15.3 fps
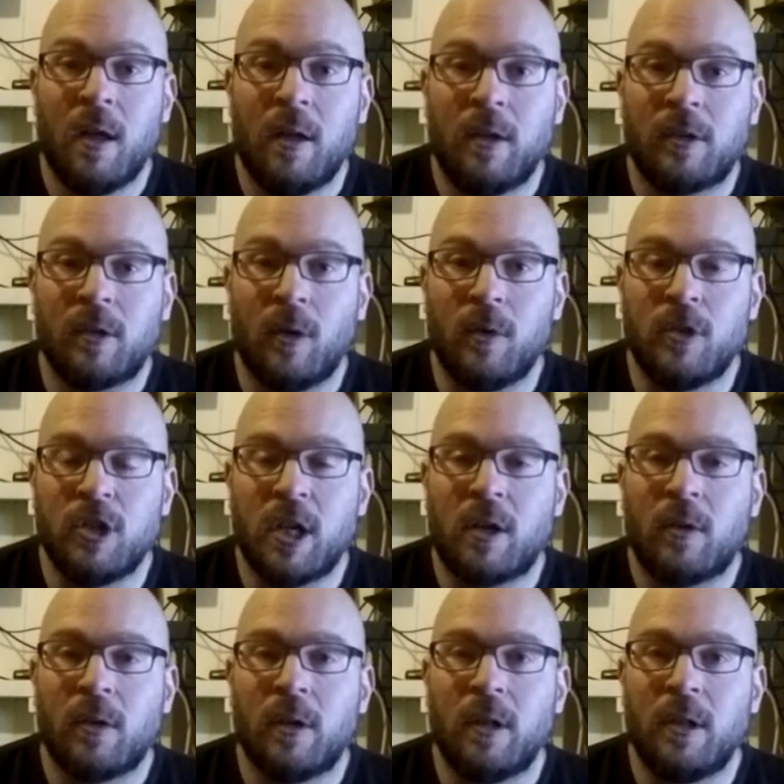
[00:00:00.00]
So
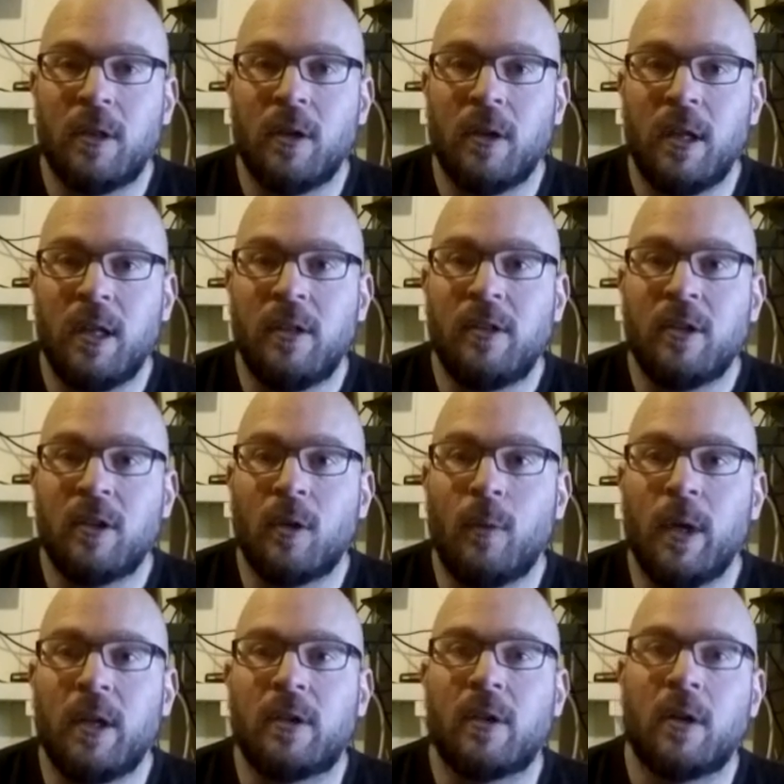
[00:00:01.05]
generally, the easier
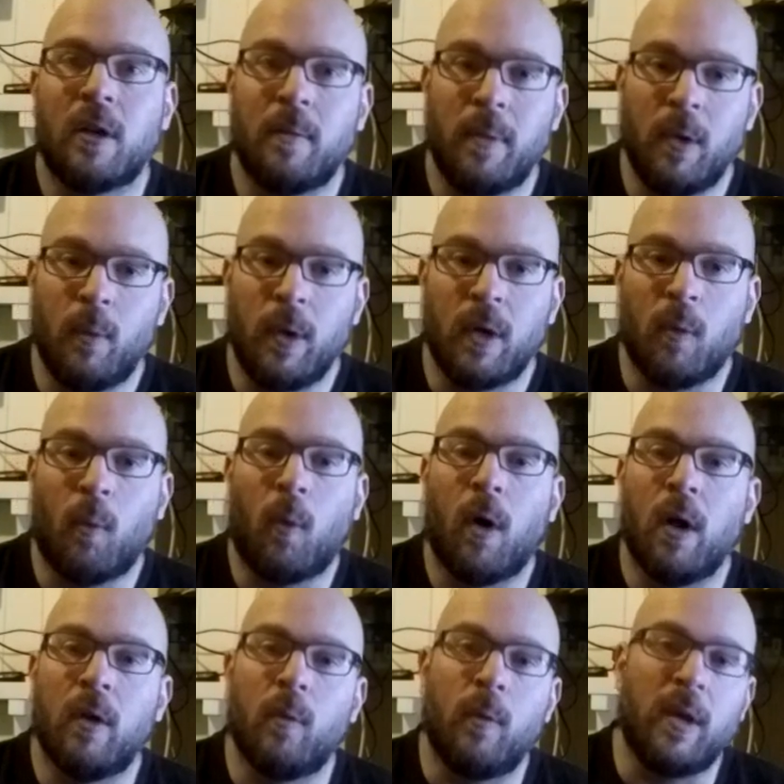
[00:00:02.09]
weeks are going to be week
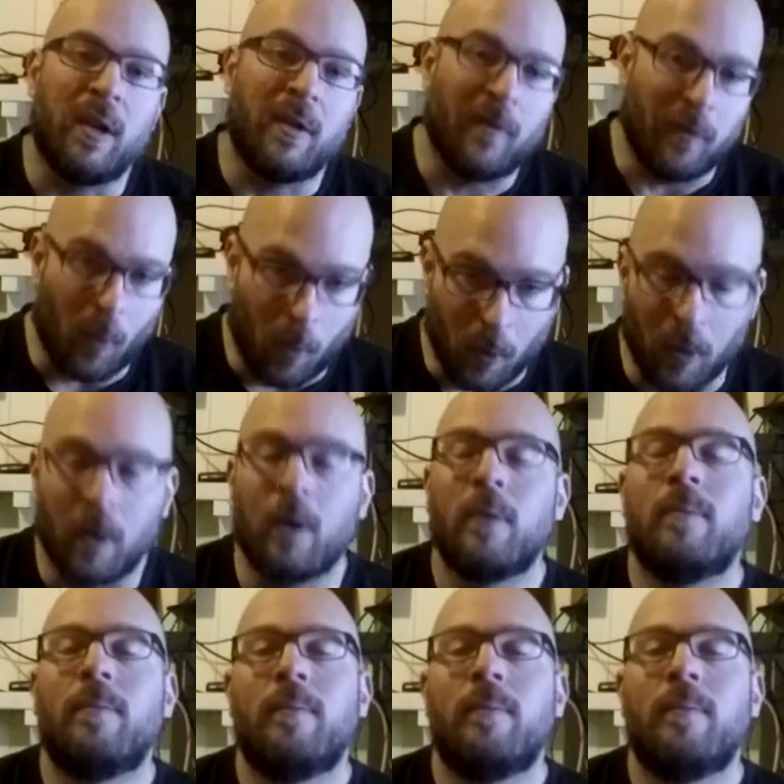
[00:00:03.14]
1, week 4,